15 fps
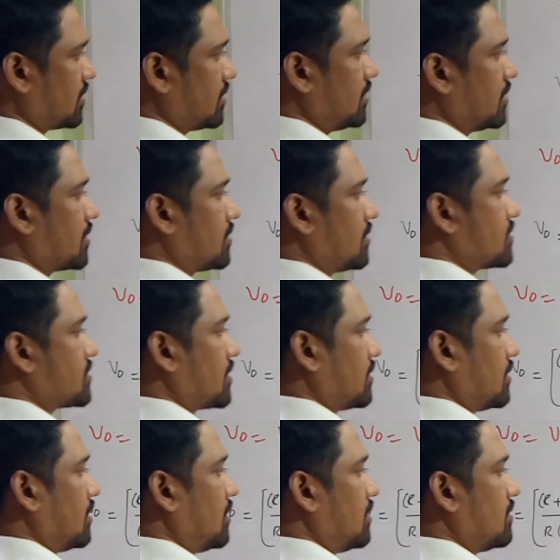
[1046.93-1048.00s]
Here
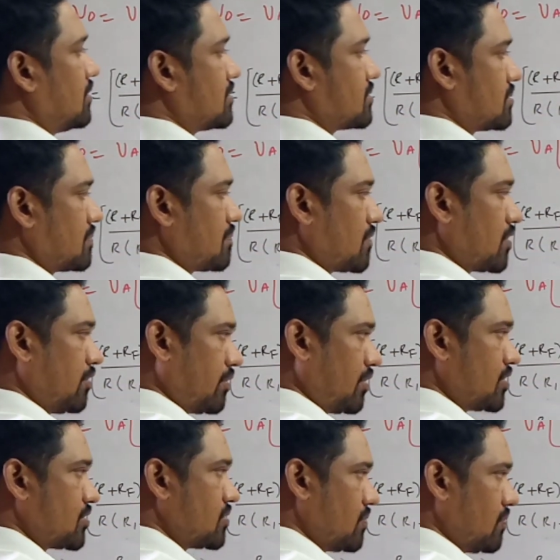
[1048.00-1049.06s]
in this
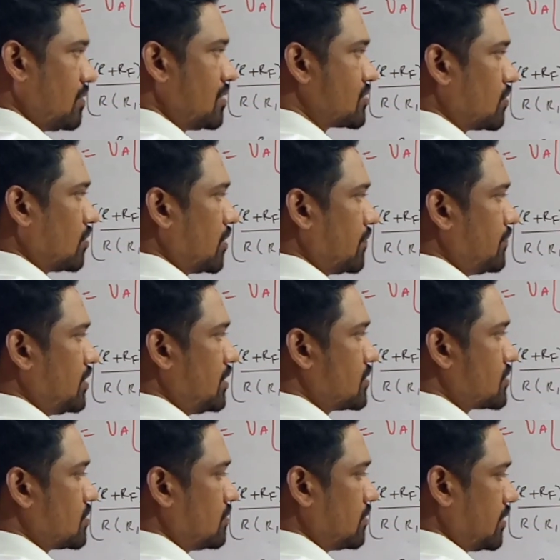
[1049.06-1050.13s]
ratio also, if
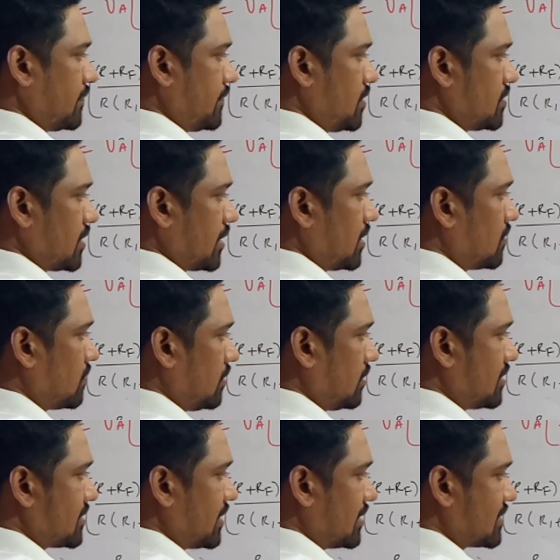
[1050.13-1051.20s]
these are equal,
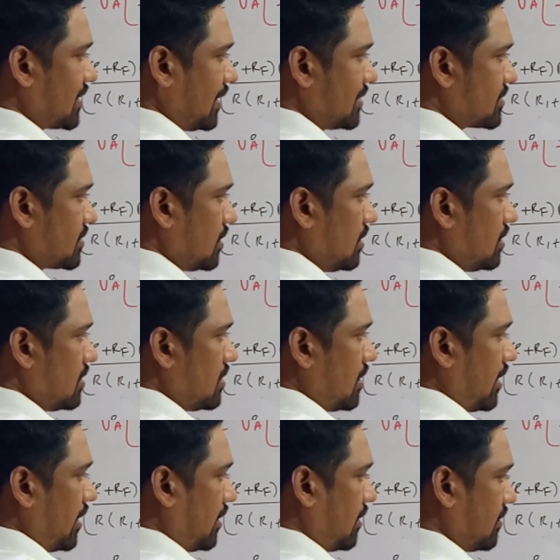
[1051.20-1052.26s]
this gets cancelled
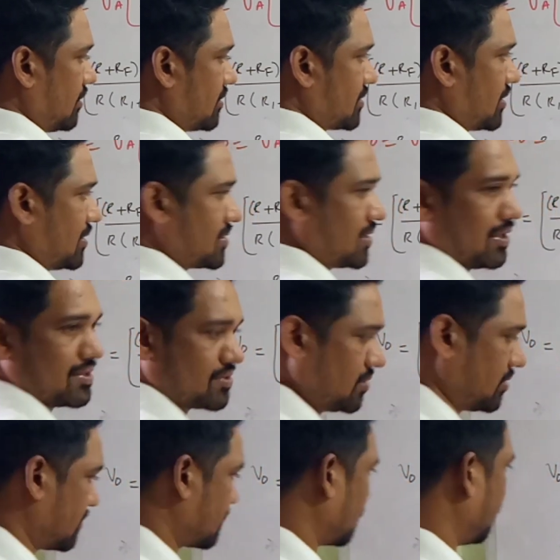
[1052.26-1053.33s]
and this gets
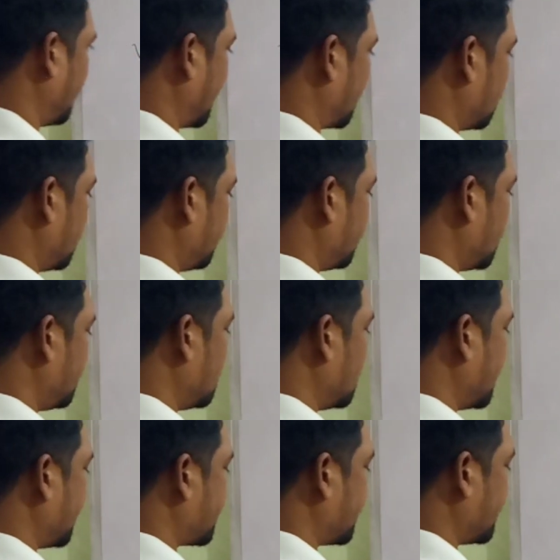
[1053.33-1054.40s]
cancelled. So finally we'll be left